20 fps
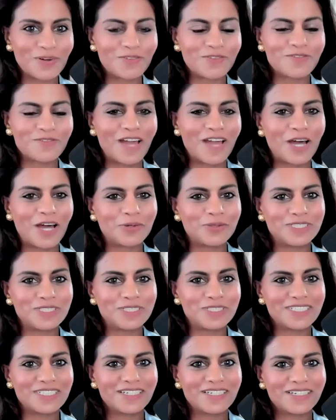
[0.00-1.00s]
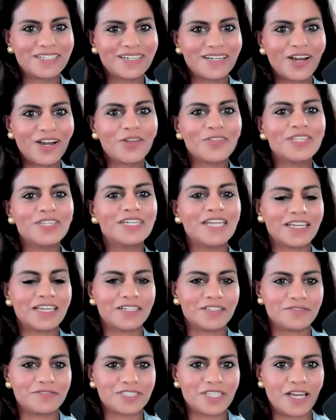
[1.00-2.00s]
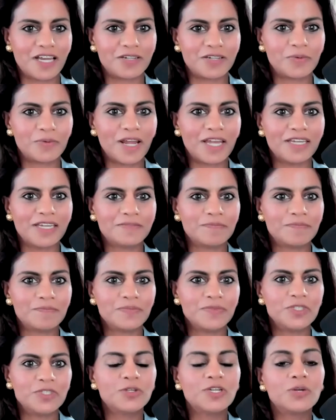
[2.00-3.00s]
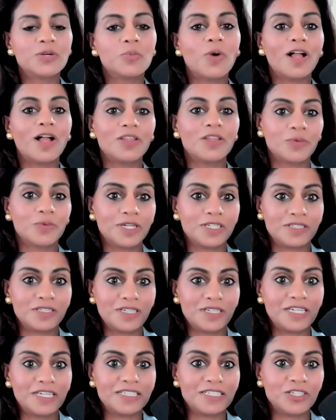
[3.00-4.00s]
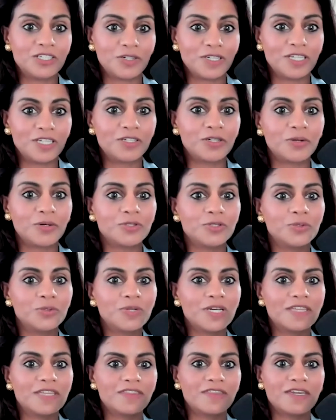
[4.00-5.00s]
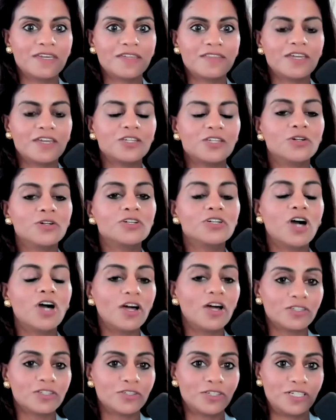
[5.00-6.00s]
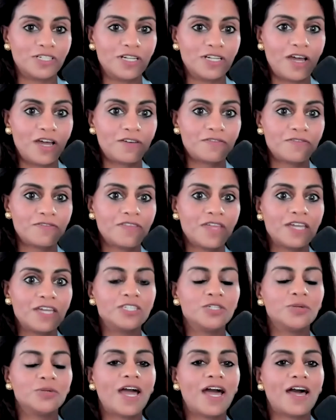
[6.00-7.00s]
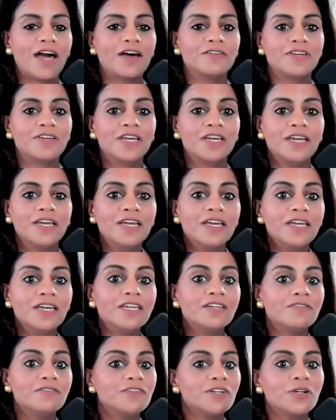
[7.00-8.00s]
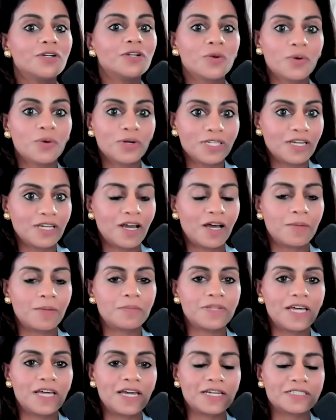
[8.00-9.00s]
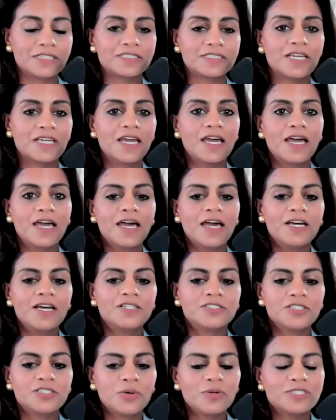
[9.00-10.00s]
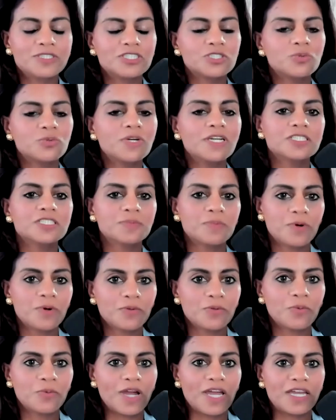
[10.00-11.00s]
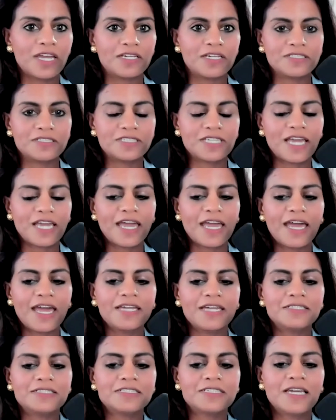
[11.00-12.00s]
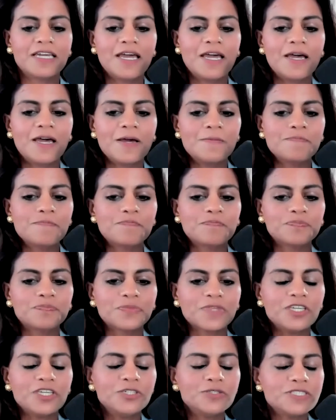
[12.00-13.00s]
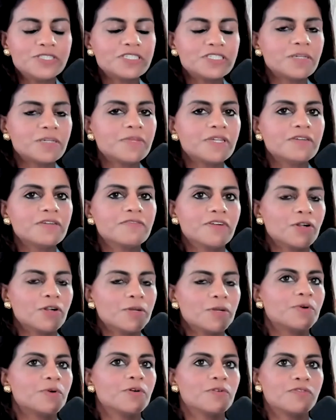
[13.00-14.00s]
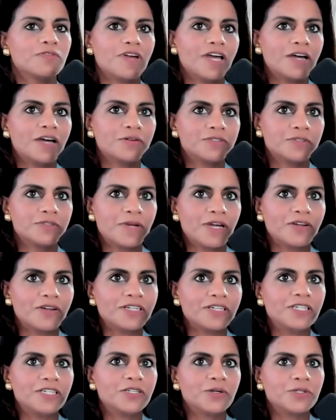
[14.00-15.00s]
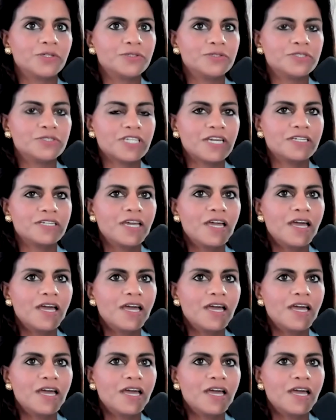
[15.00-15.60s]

found on the negative side, right? You can wallow in your ego. You can think that you're not good enough, that you have inferiority complex. So it swings both ways. And you said something very profound about ego. You said,